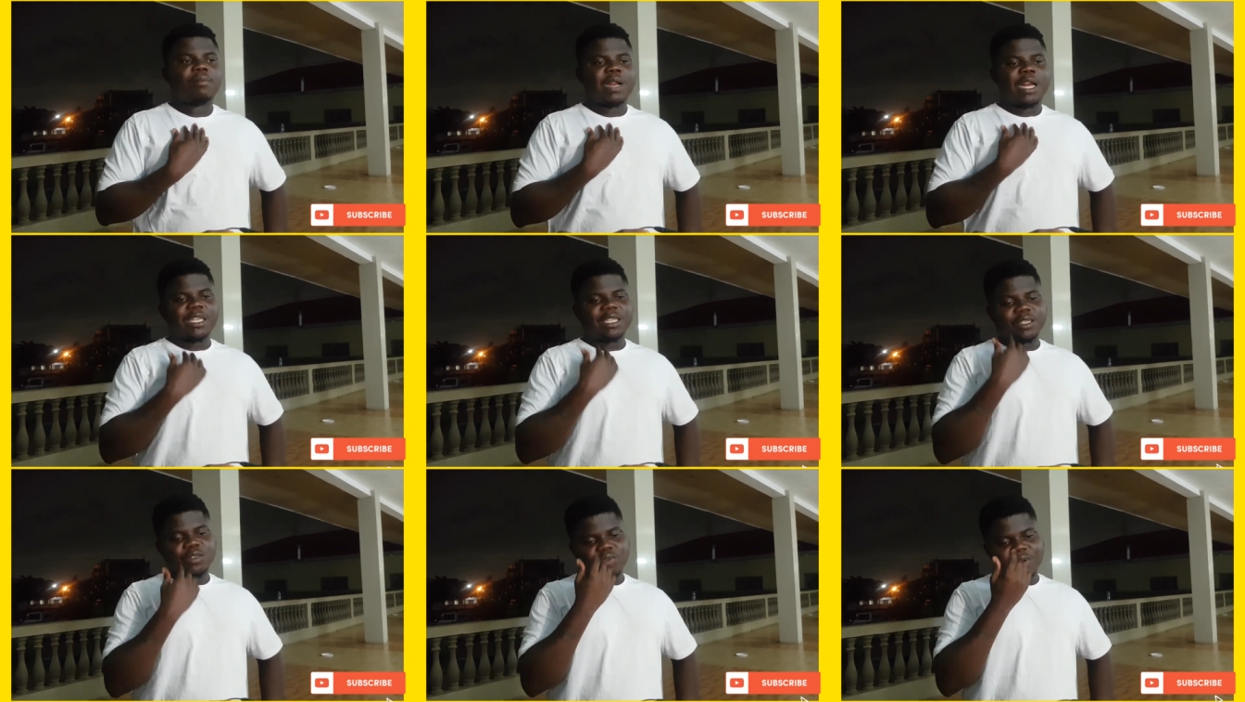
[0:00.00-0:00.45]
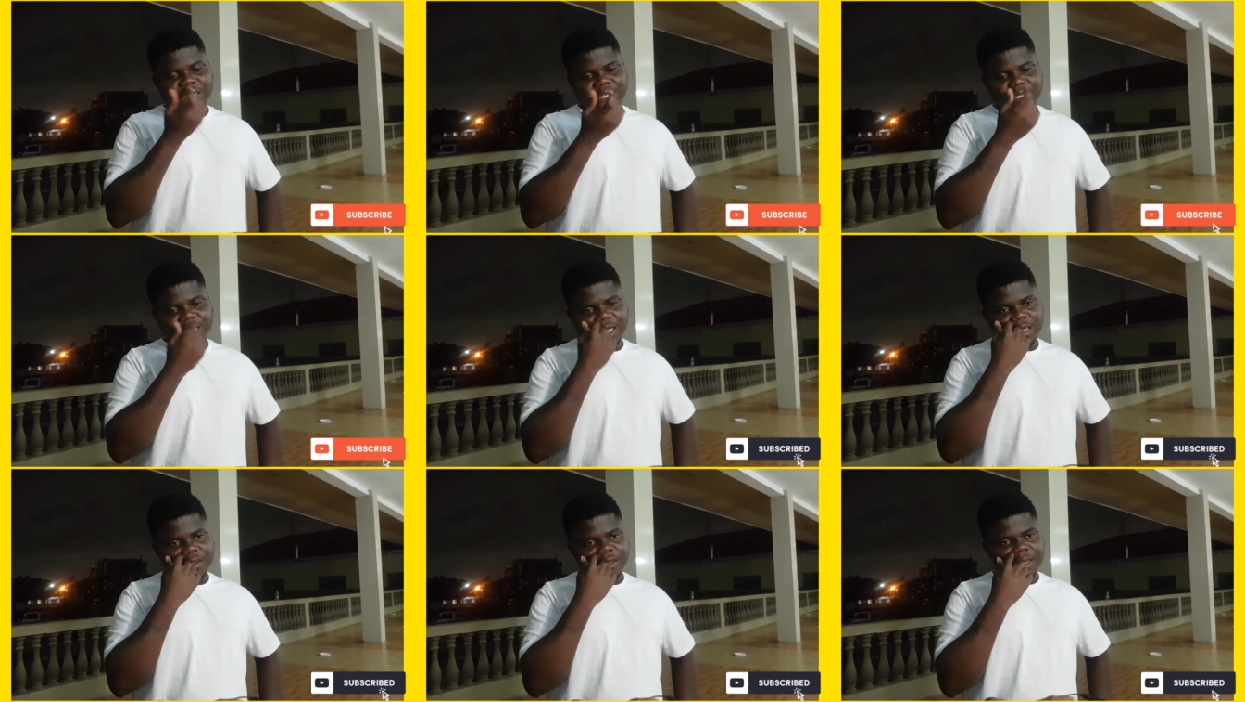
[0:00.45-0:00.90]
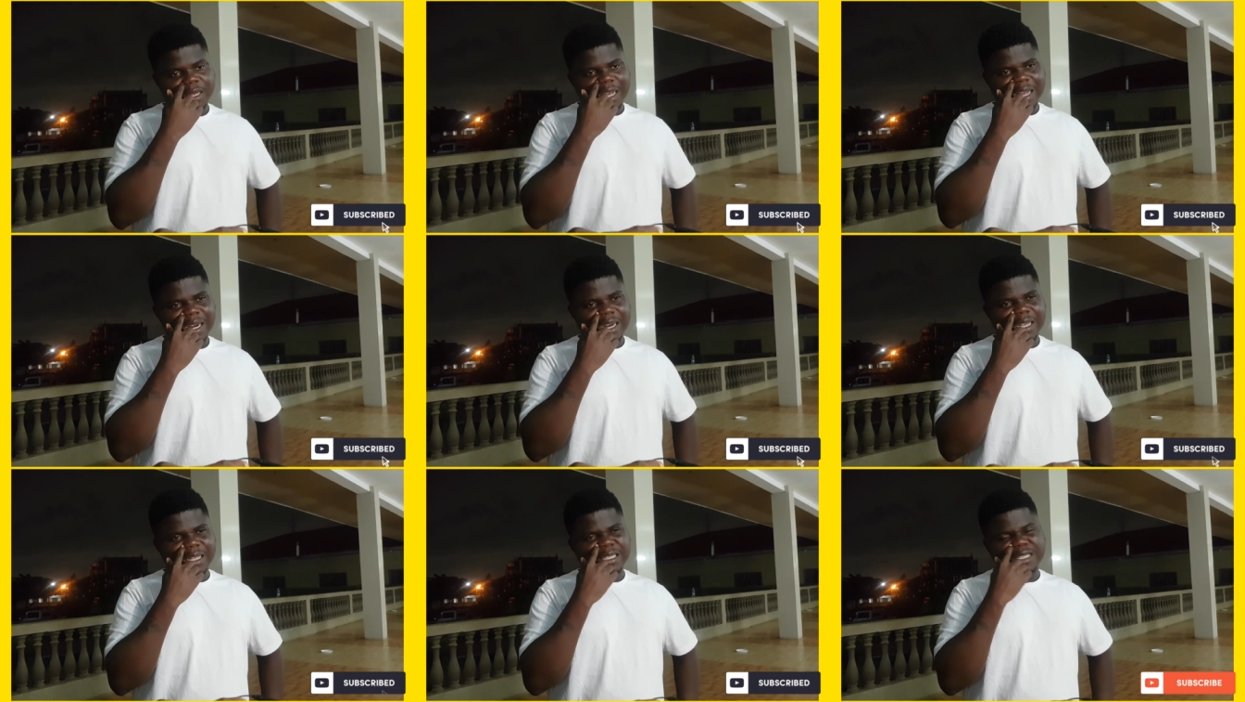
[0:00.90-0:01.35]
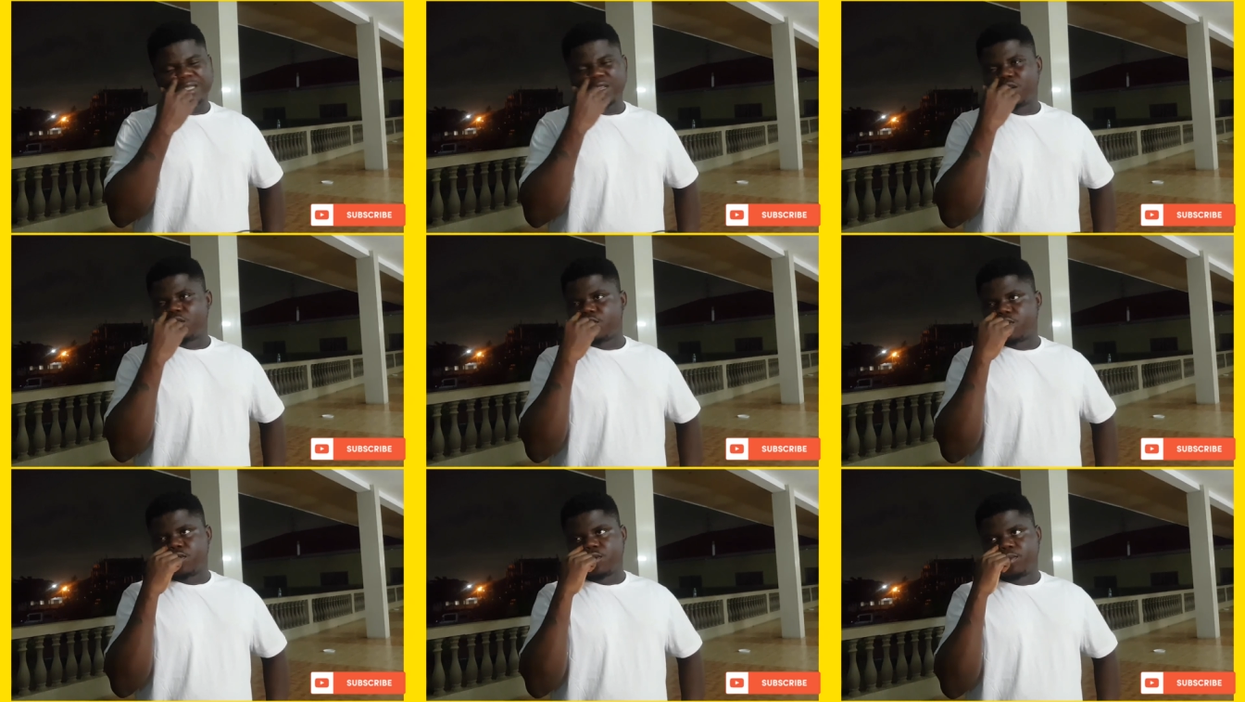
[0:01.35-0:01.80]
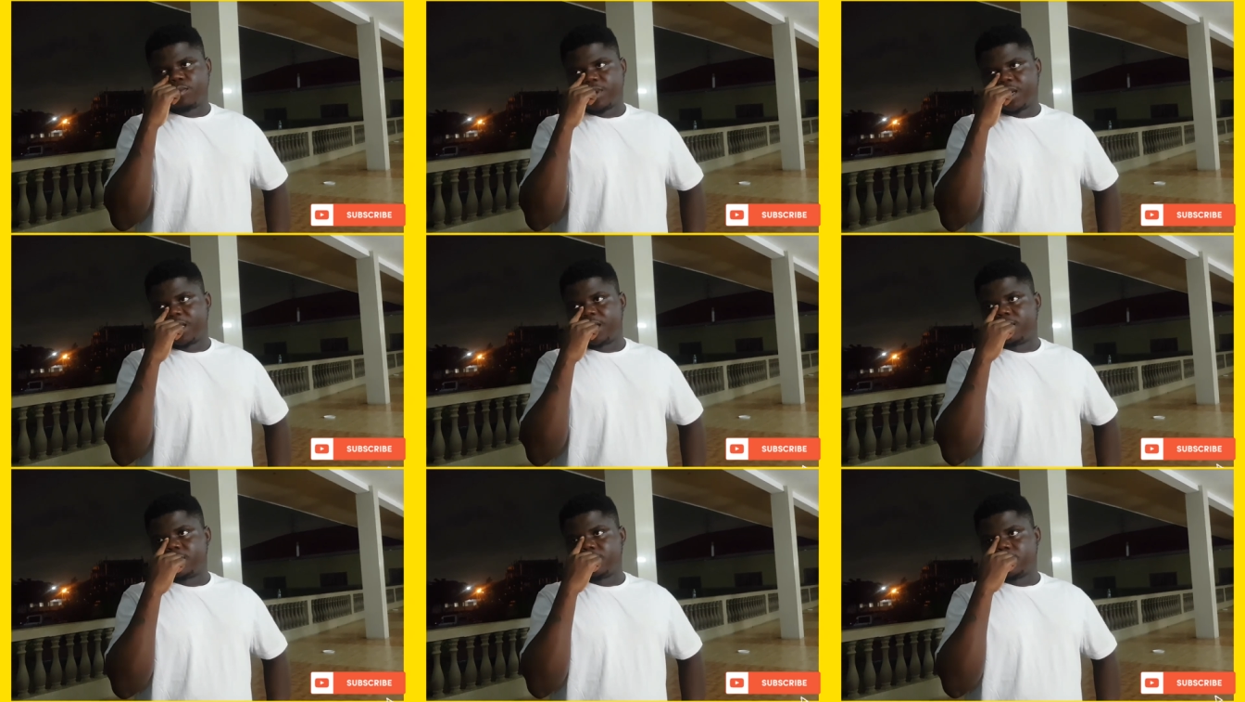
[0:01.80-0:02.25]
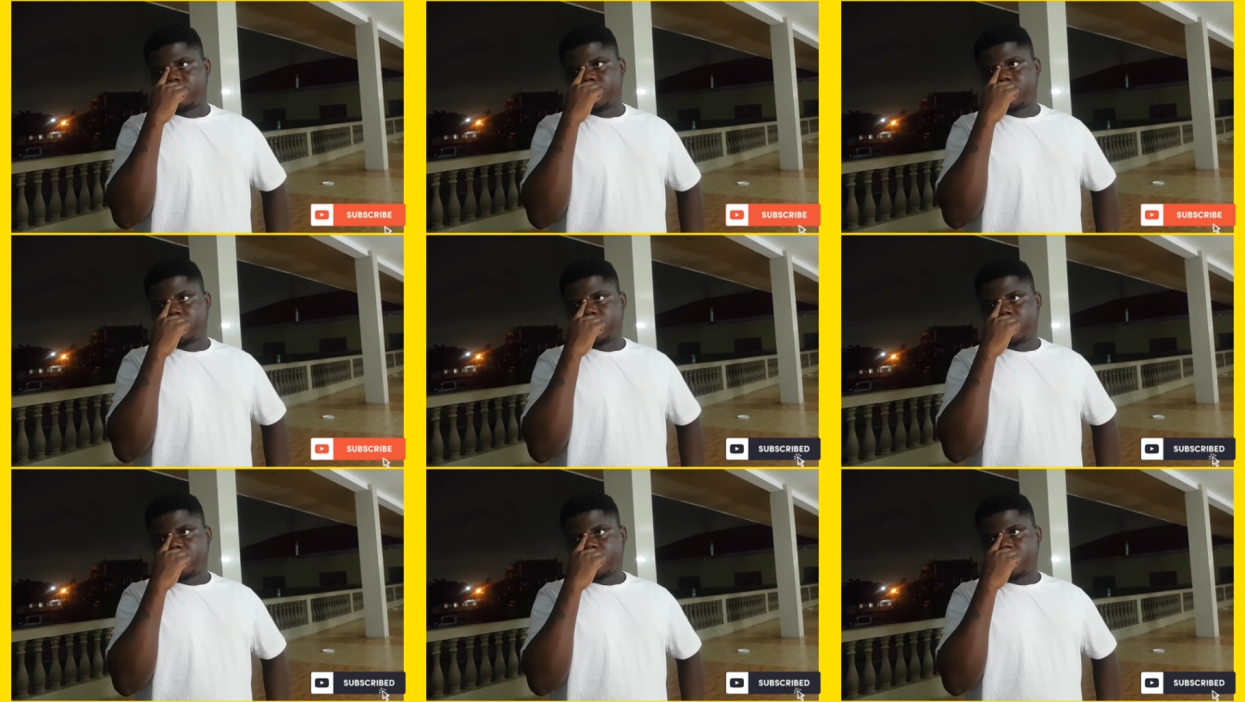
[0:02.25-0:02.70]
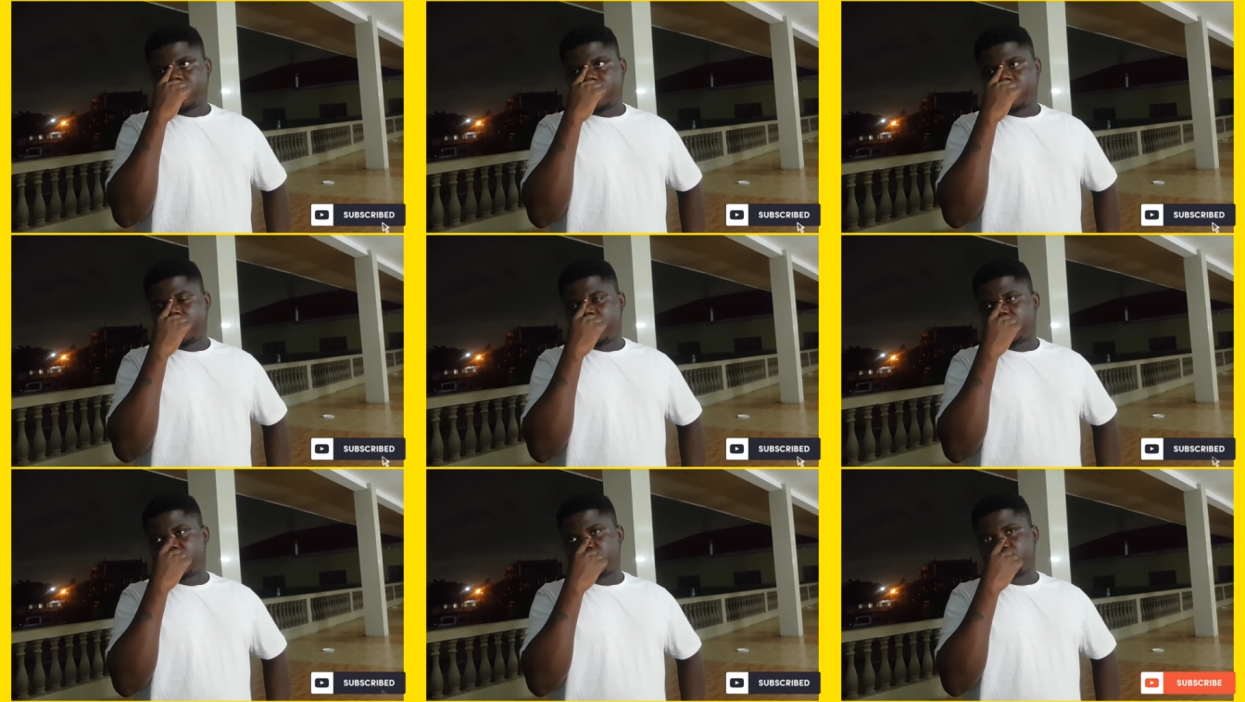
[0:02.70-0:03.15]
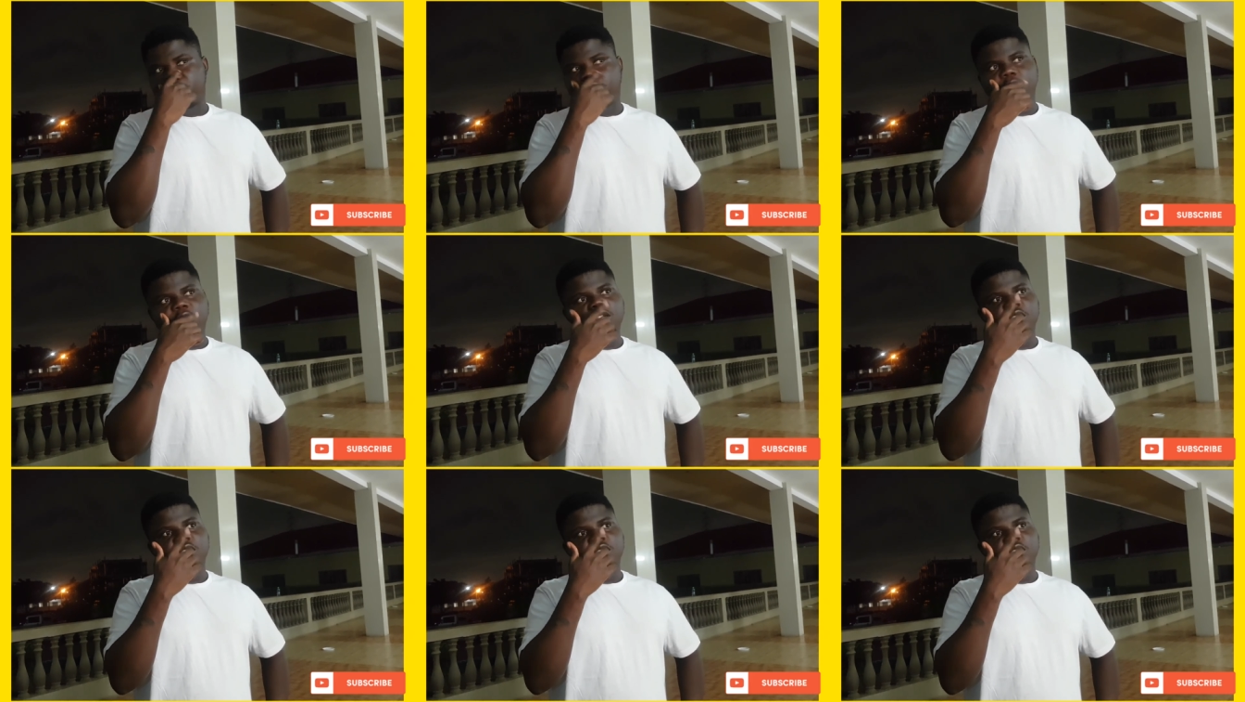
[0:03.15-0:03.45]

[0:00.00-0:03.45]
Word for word: I just want to tell you that it's not cool. It's not.